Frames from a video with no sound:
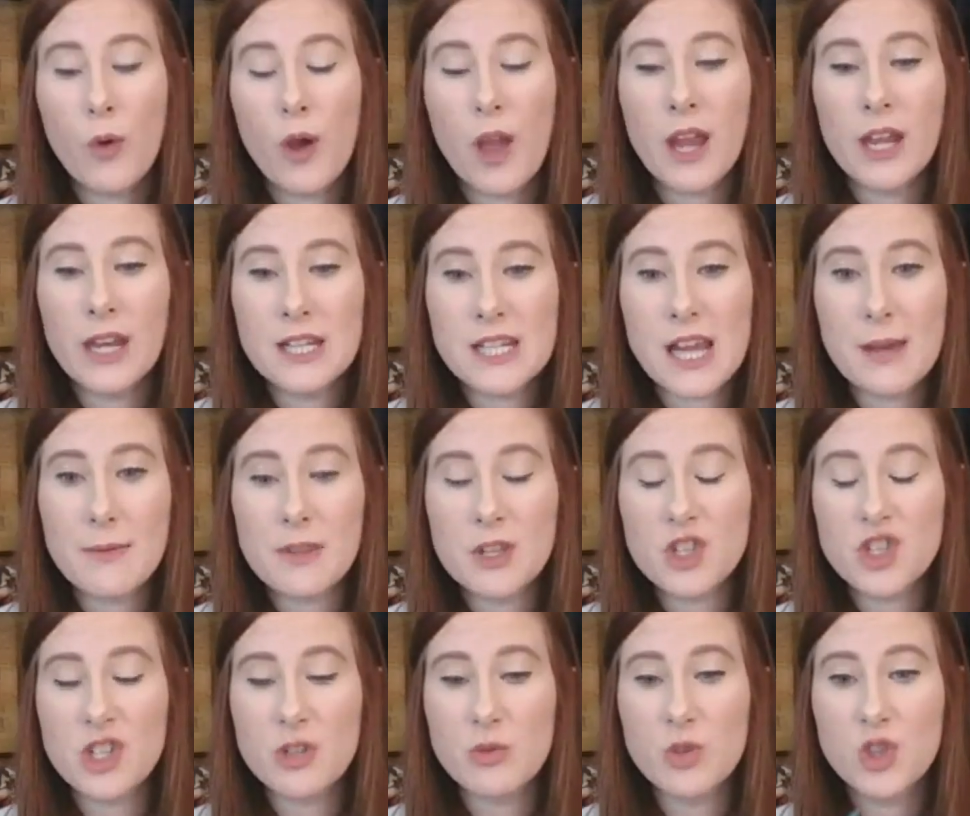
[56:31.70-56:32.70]
anytime that
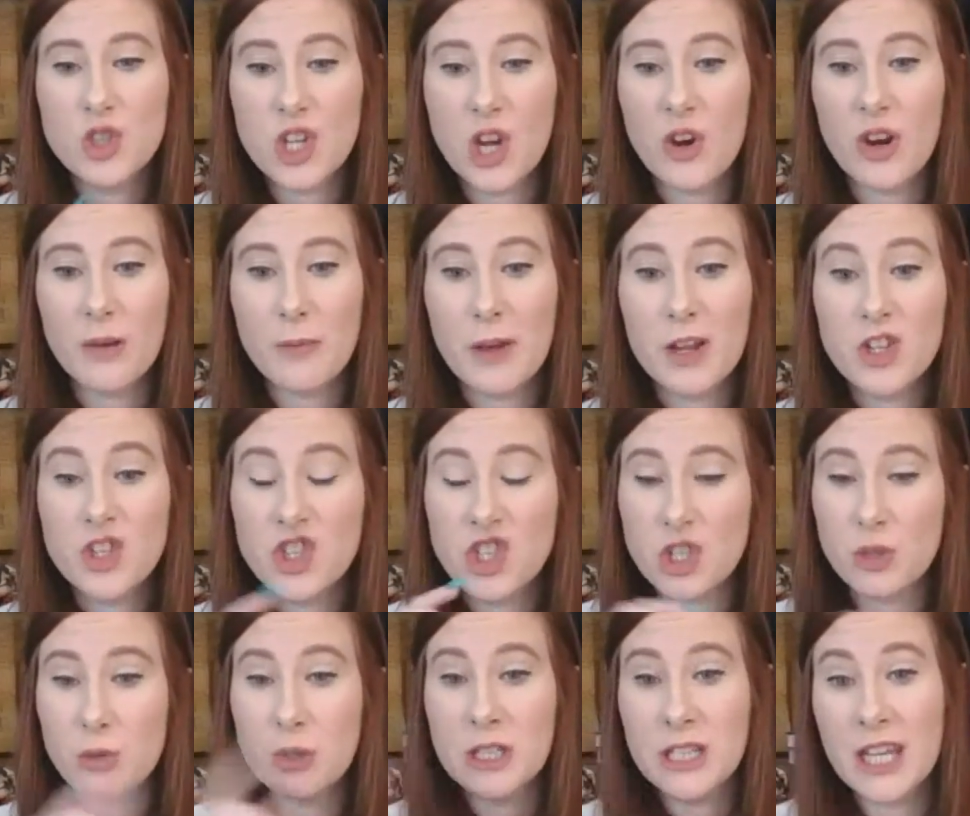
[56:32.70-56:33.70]
she was sharing bed, she
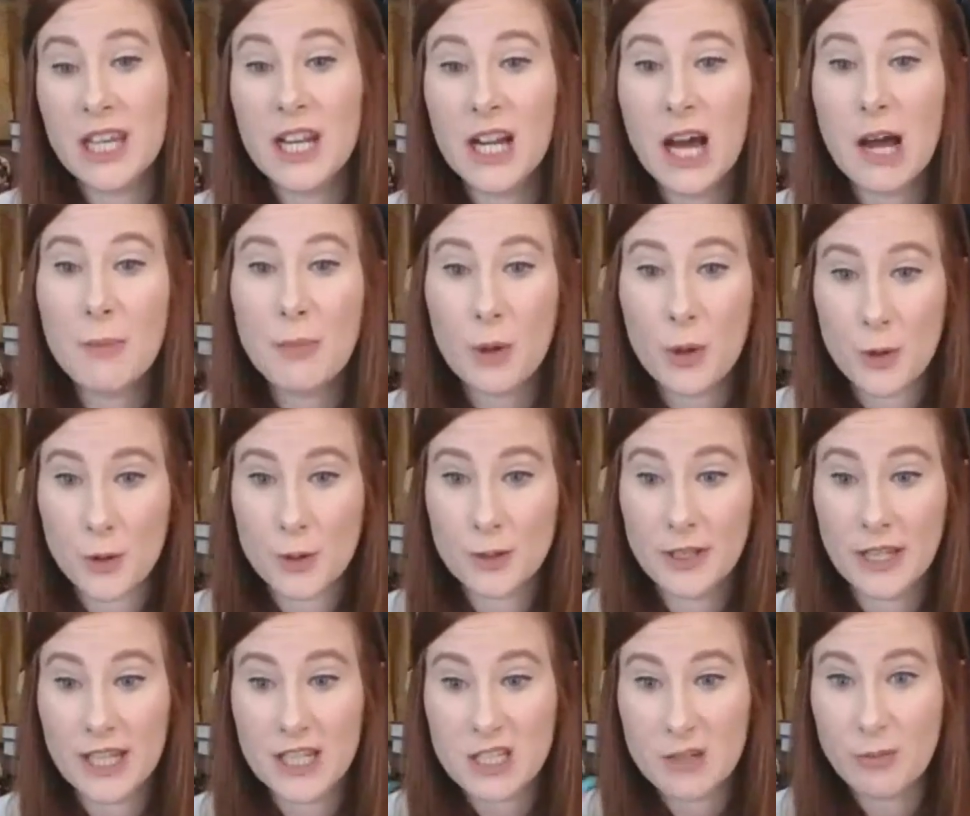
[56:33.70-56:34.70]
would get up
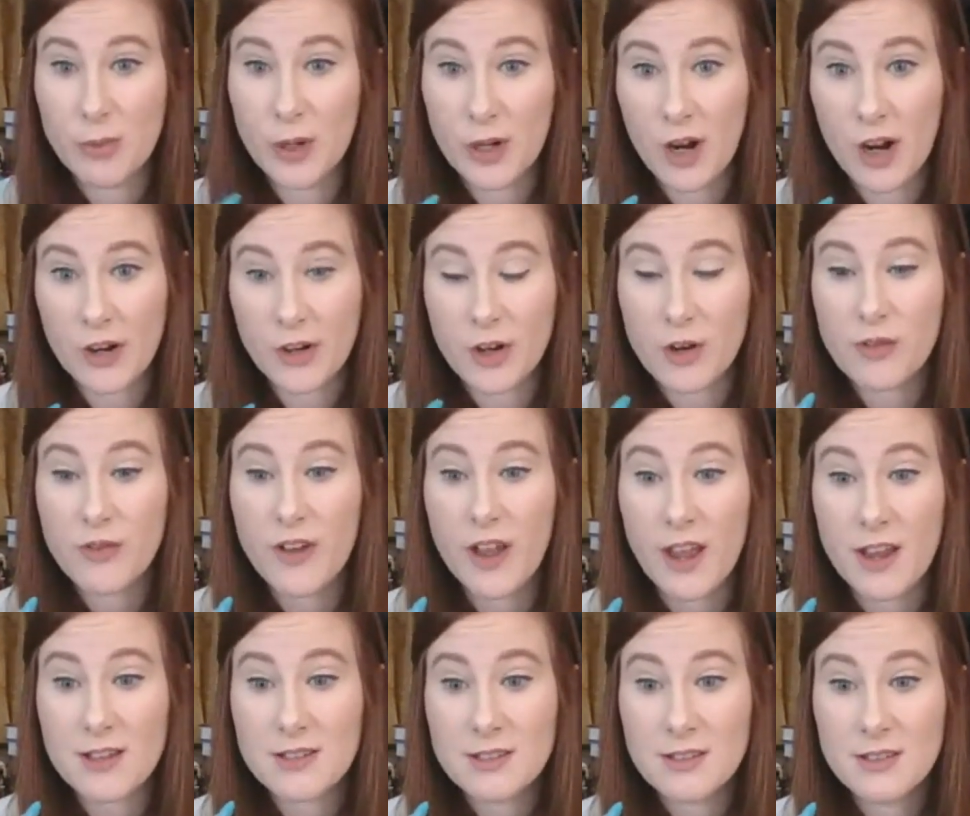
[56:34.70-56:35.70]
early to put on her
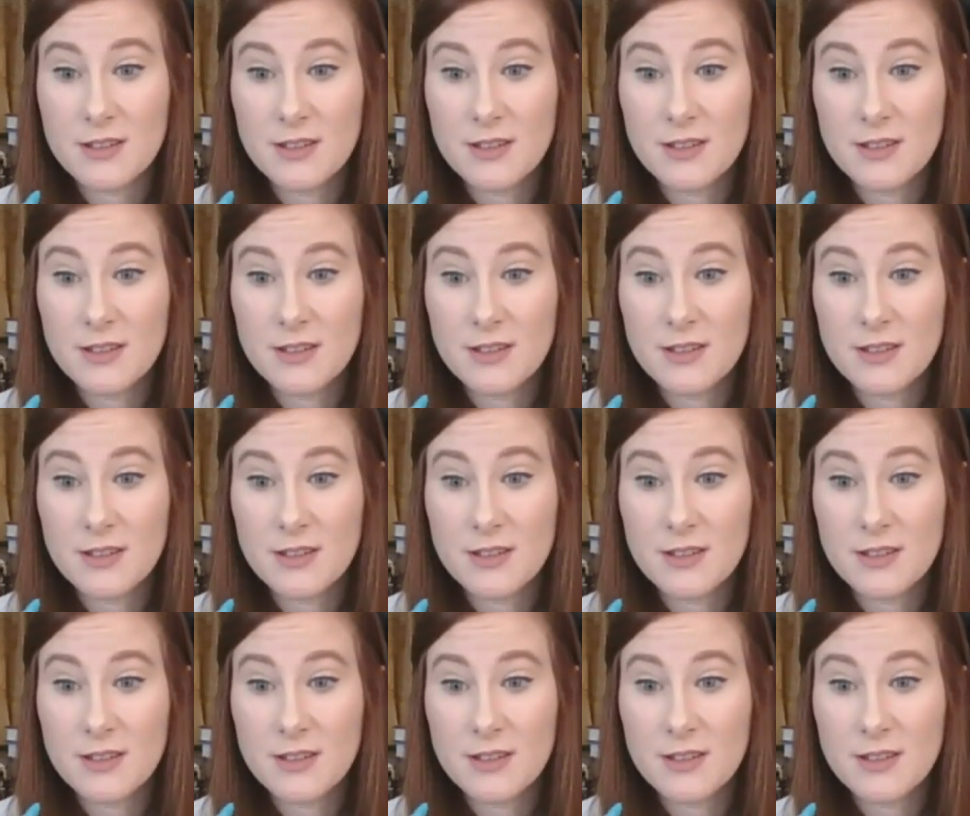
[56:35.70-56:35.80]
face.